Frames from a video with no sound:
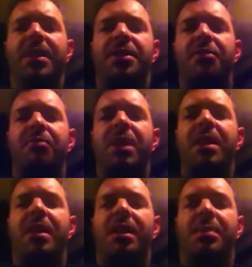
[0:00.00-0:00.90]
to
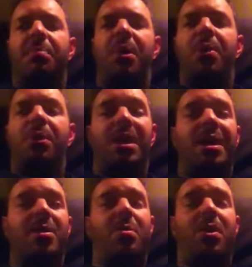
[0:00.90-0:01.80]
realise, Paul, you
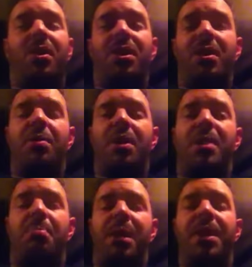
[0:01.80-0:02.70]
know what, you
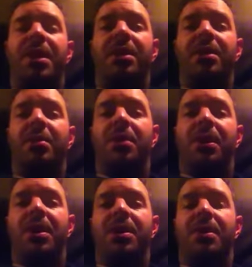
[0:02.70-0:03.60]
are bloody good at
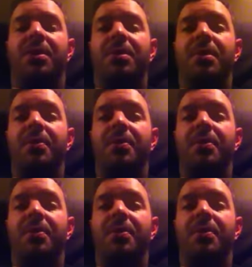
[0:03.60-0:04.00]
what you do.